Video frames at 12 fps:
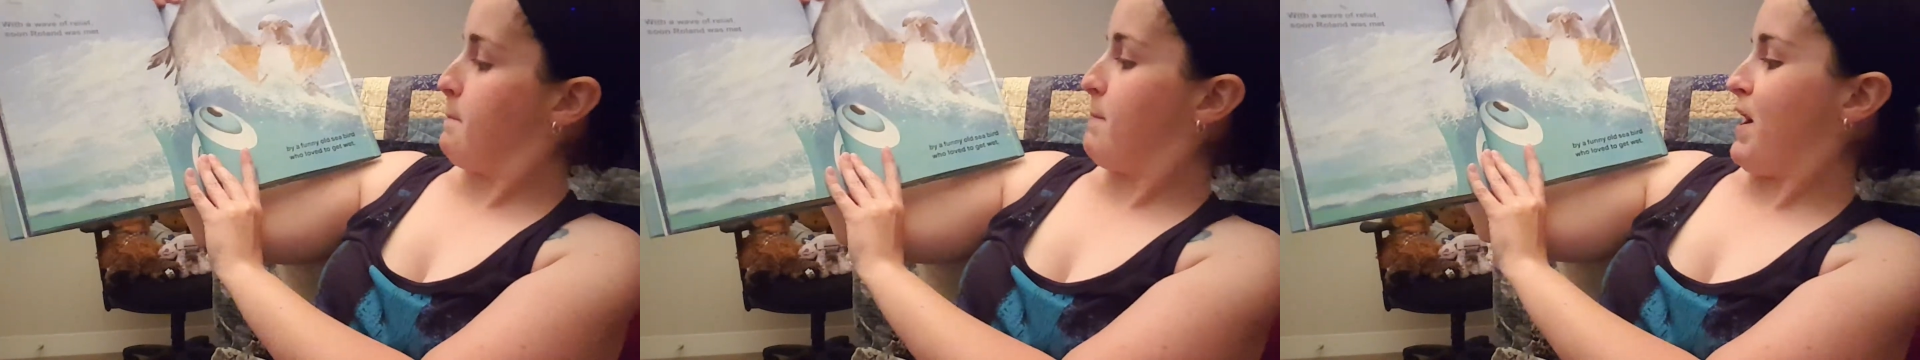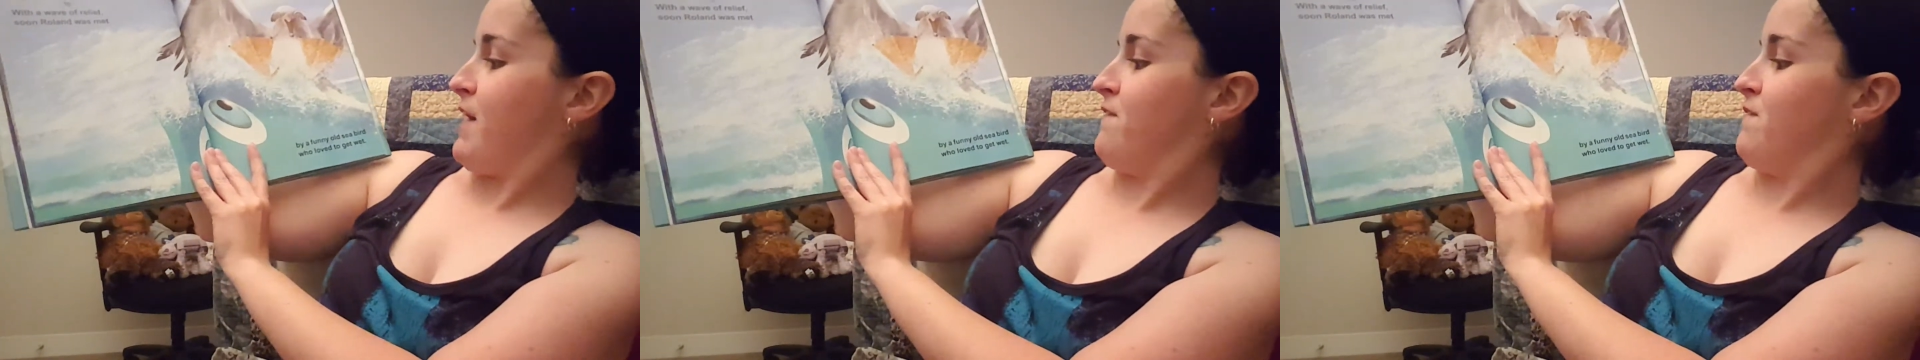
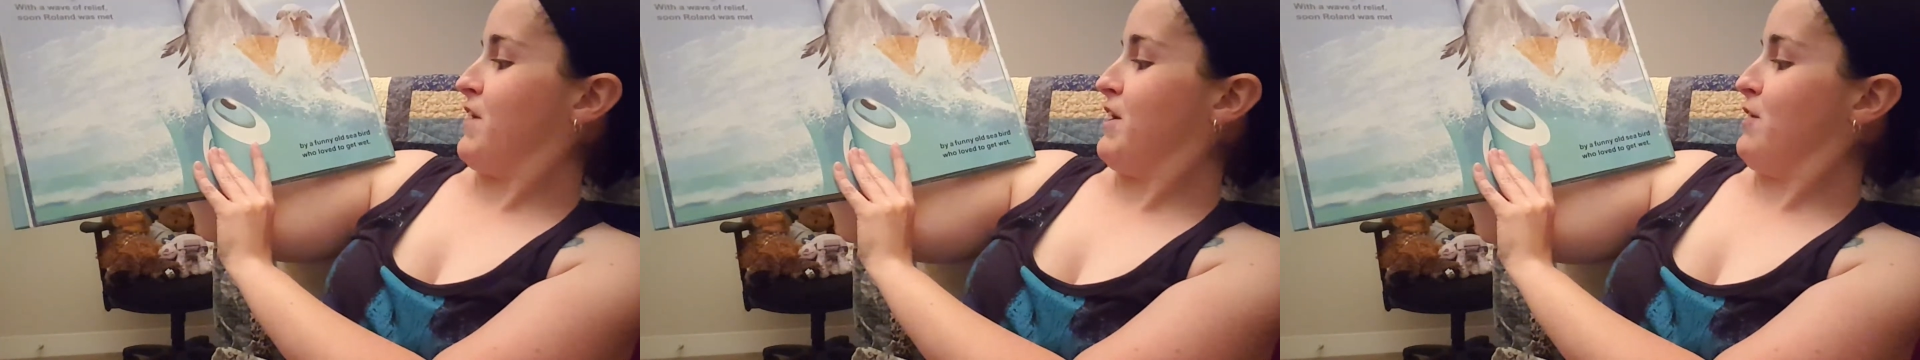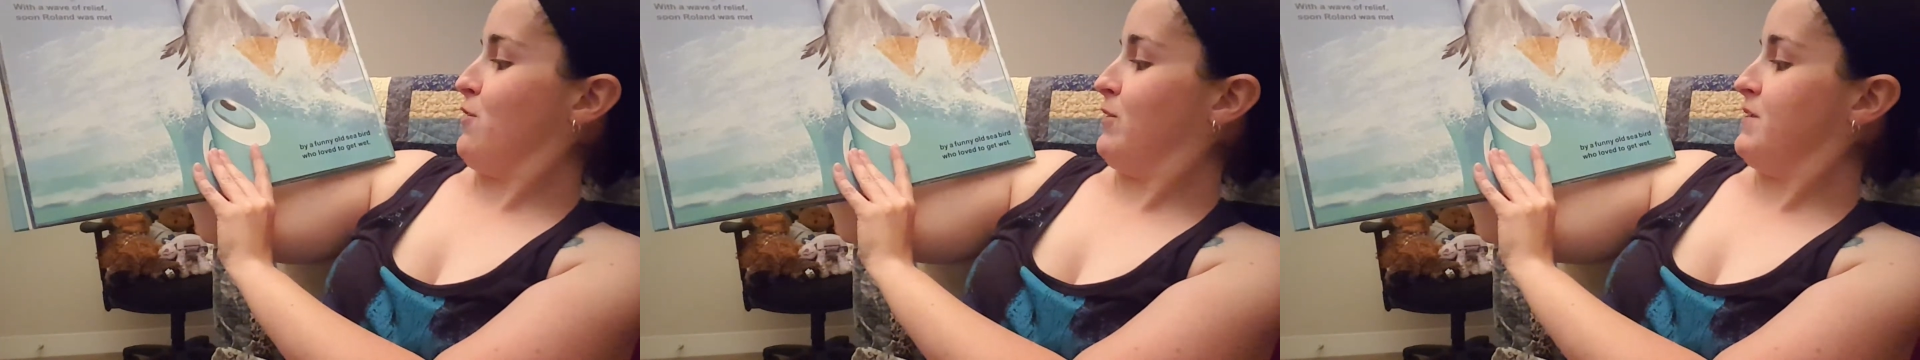by a
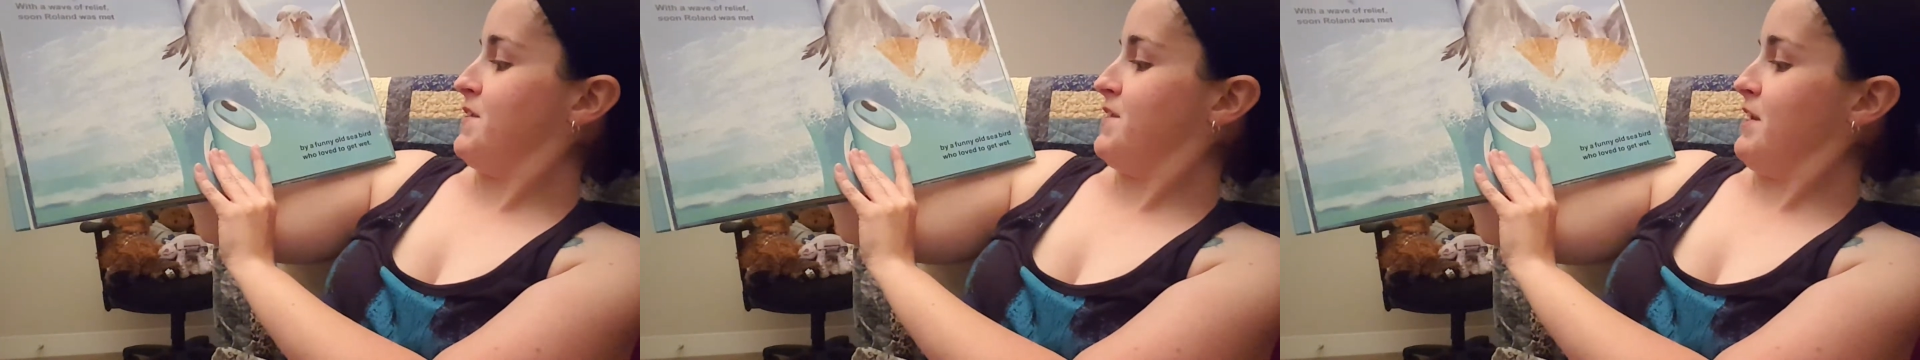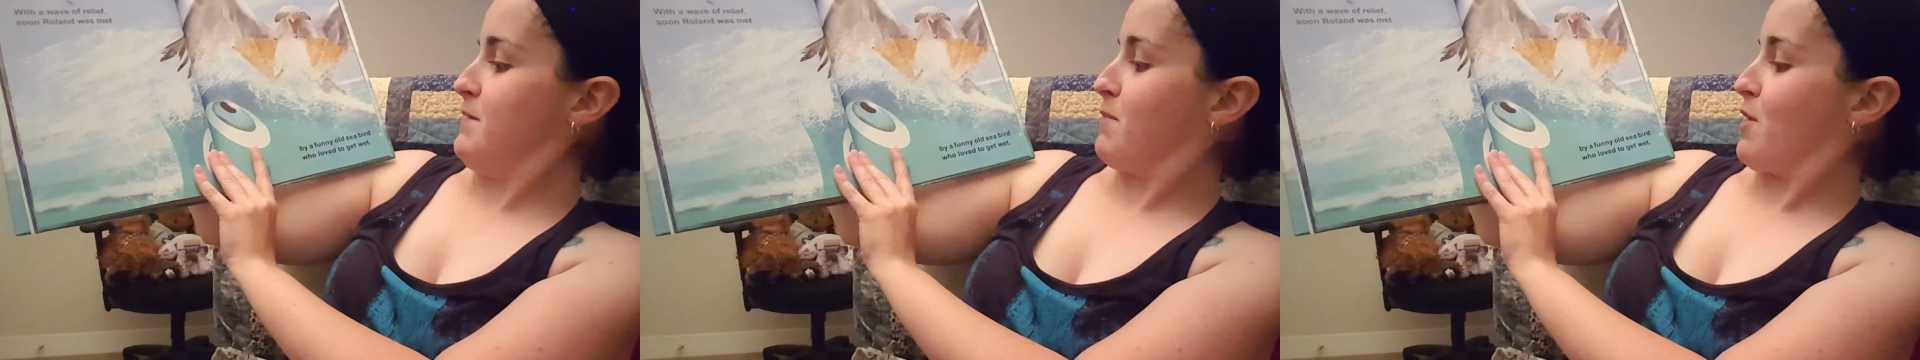funny old
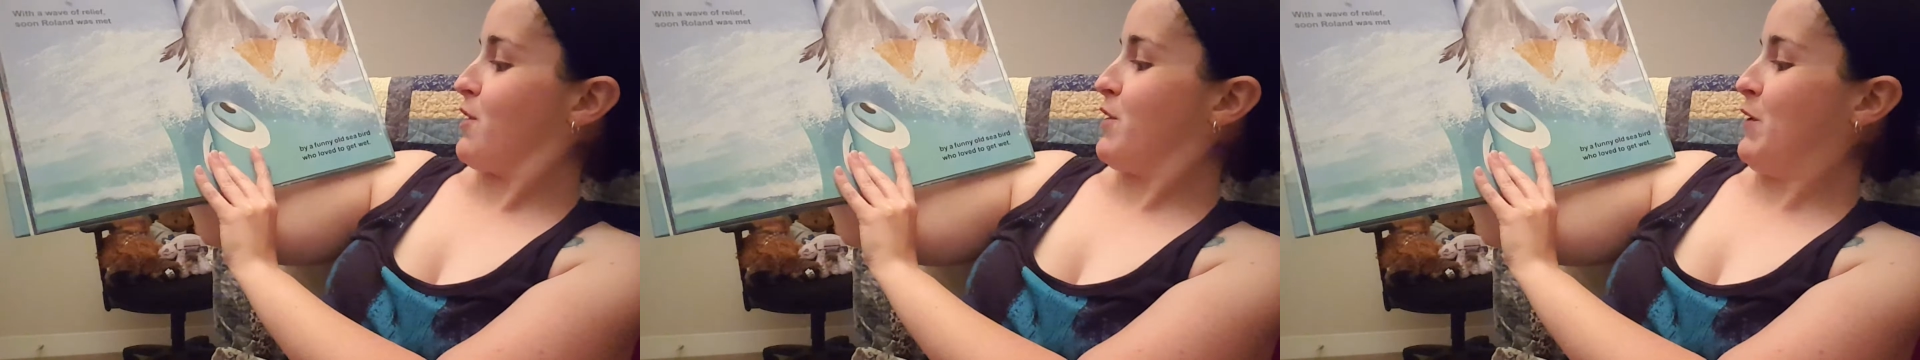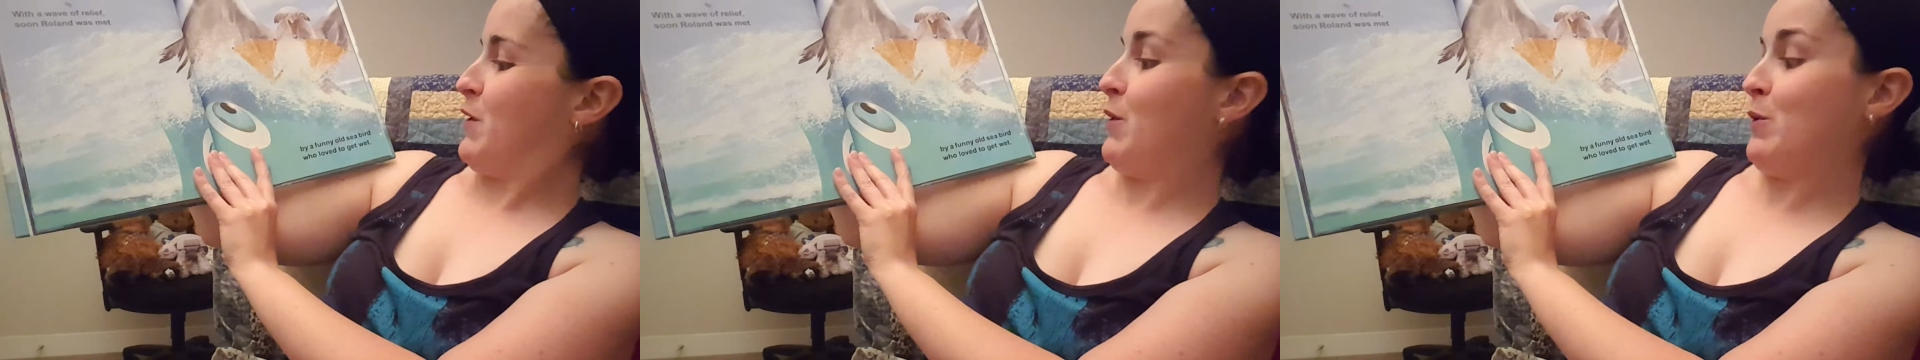
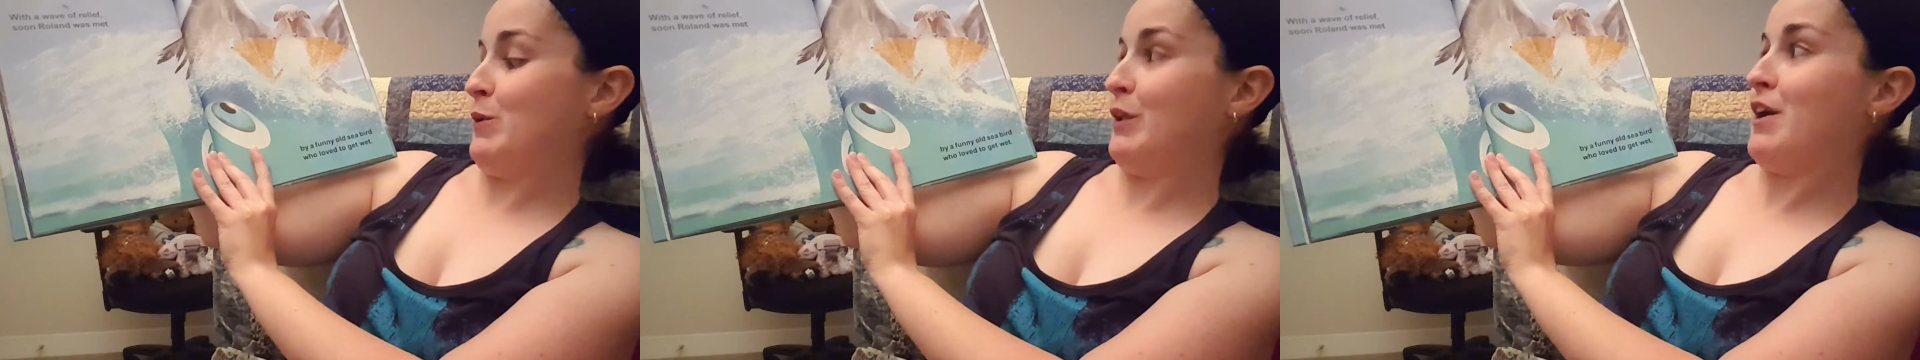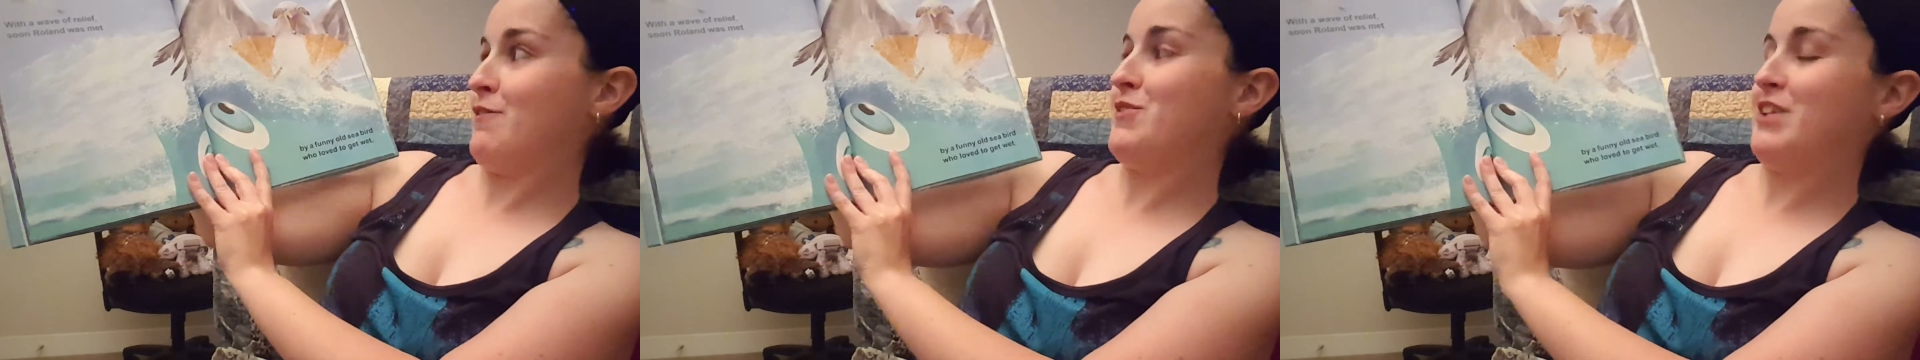seabird who
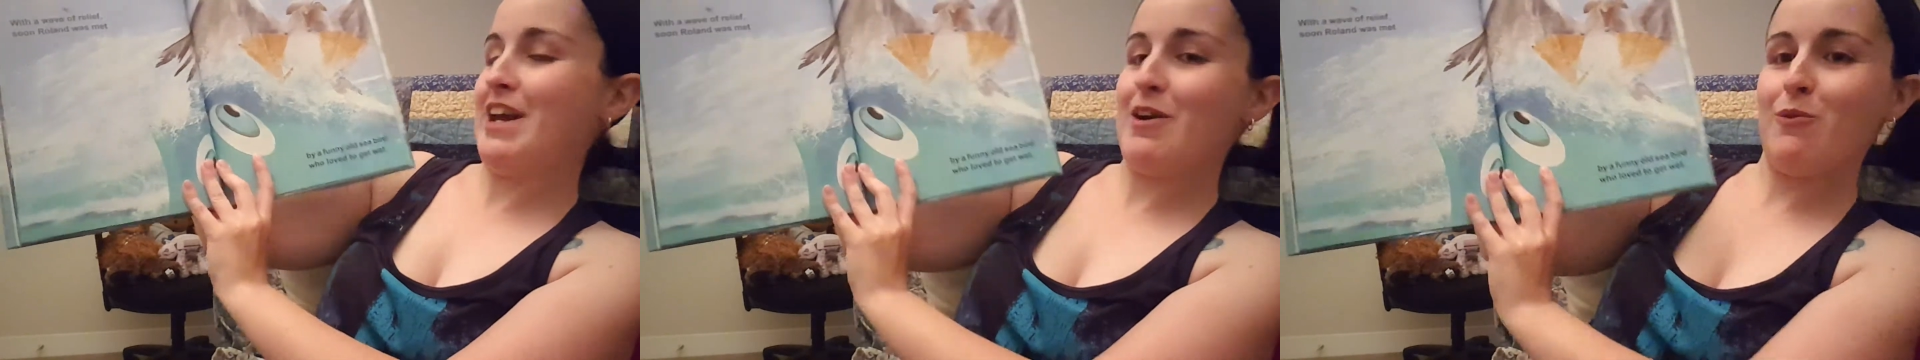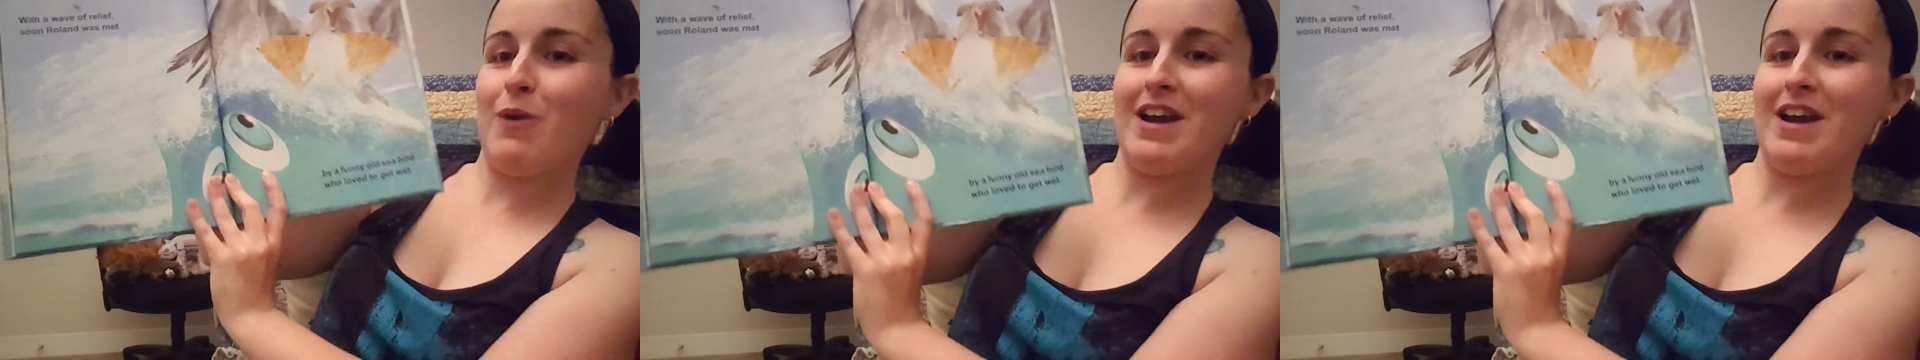loved to get